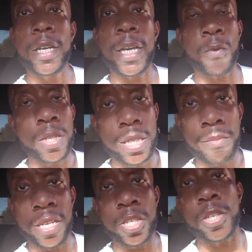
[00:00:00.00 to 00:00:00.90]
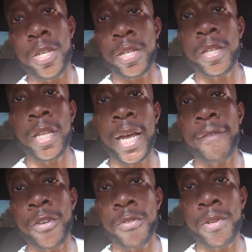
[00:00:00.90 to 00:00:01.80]
He wants to make sure that they
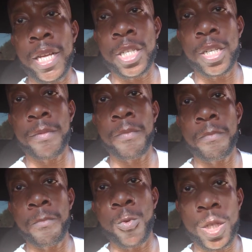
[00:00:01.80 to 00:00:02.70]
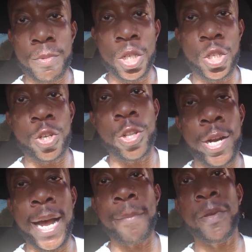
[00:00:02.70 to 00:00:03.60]
have a good relationship. He wants to make sure they're
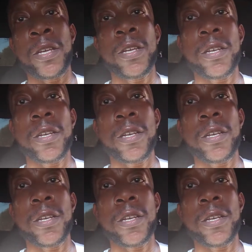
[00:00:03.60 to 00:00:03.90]
happy.